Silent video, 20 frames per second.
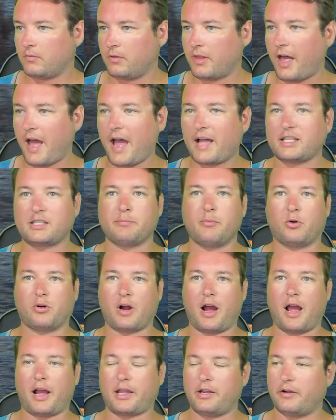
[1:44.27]
That's more
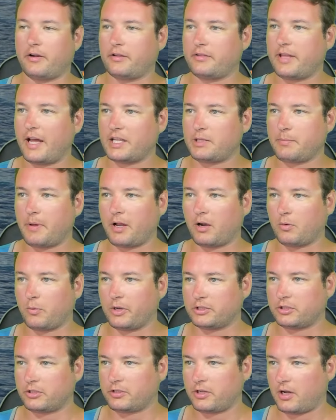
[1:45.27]
accurate. That's better,
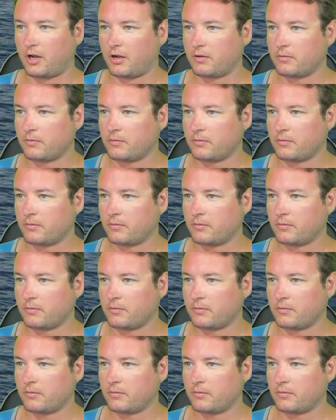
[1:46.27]
Wichita.